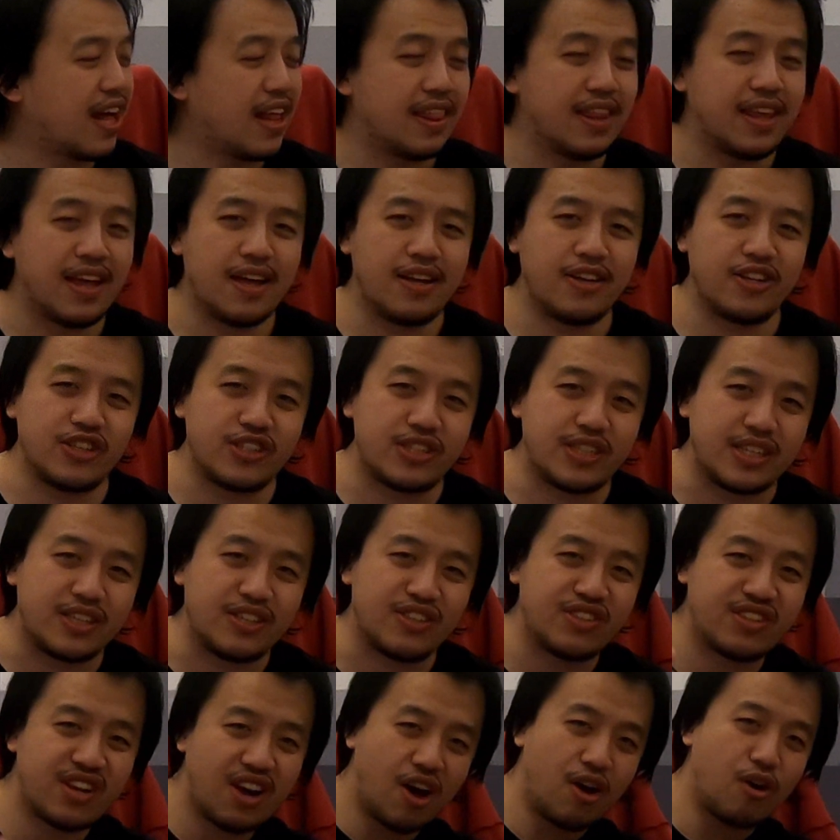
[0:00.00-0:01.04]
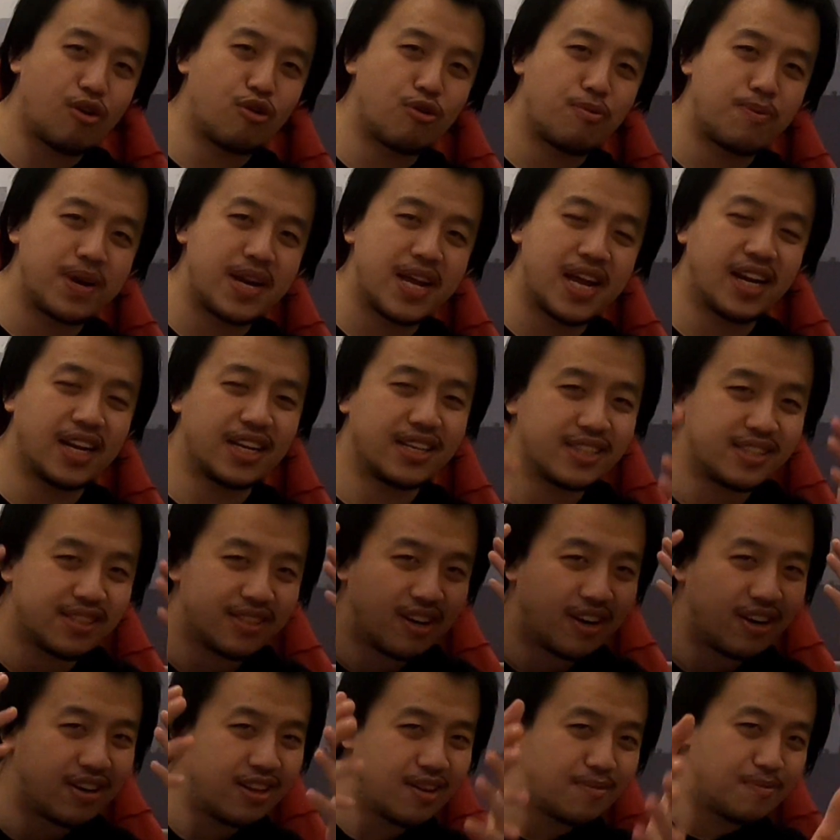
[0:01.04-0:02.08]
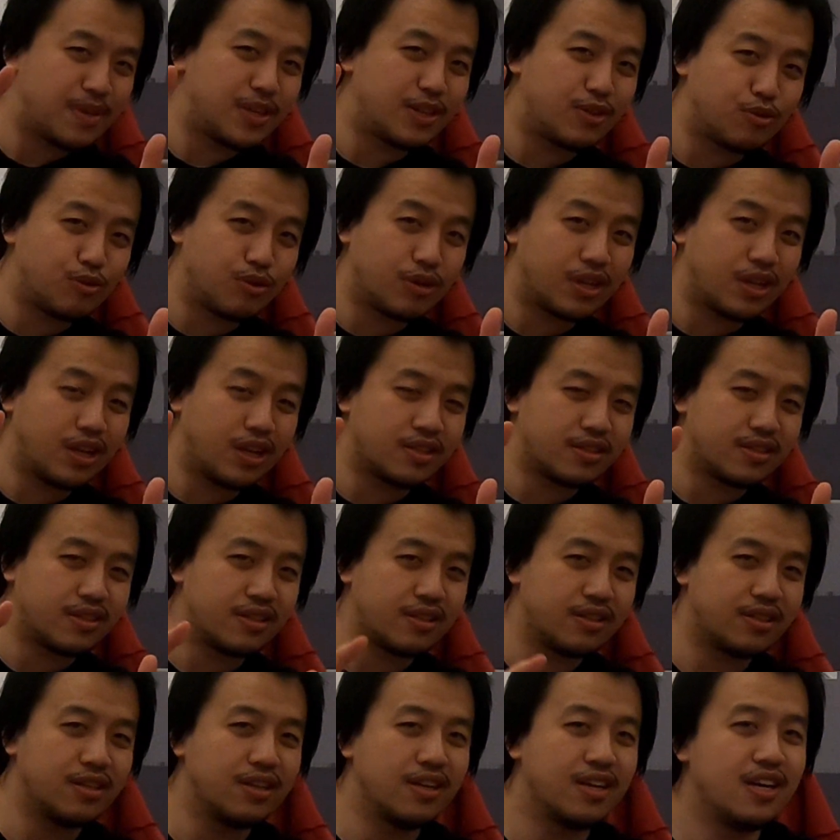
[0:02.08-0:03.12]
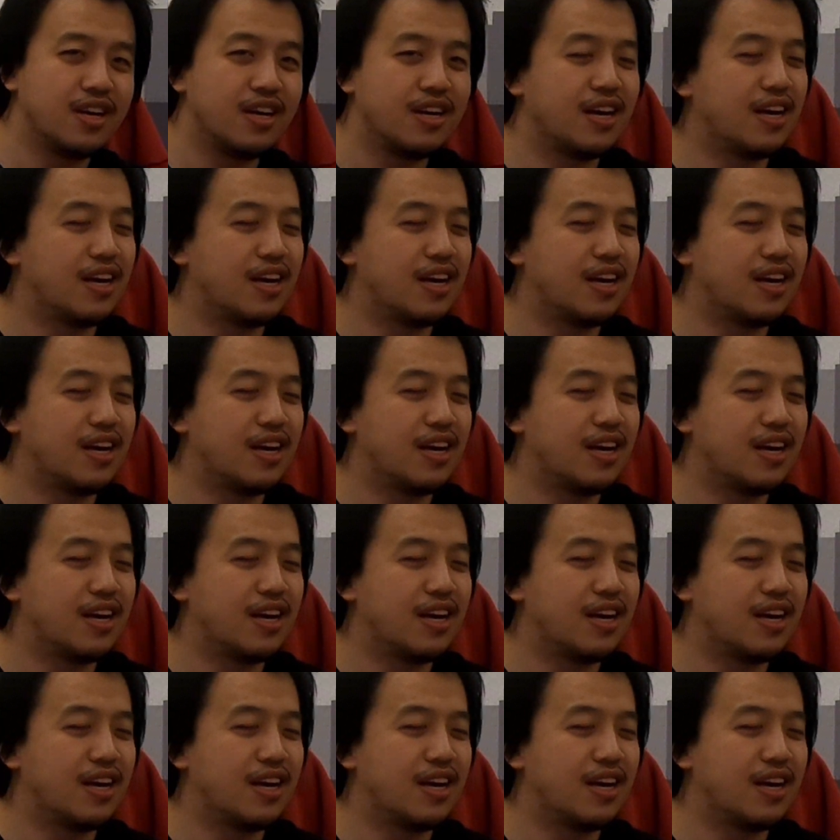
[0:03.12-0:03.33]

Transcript: And then just install Kubernetes, turn them into a cluster,